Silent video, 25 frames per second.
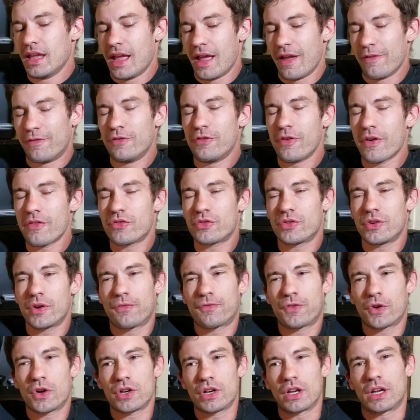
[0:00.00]
If you've ever
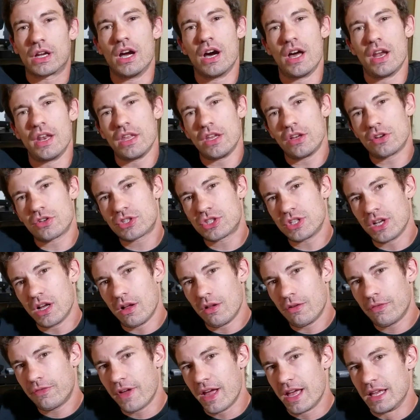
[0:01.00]
referred to cutting yourself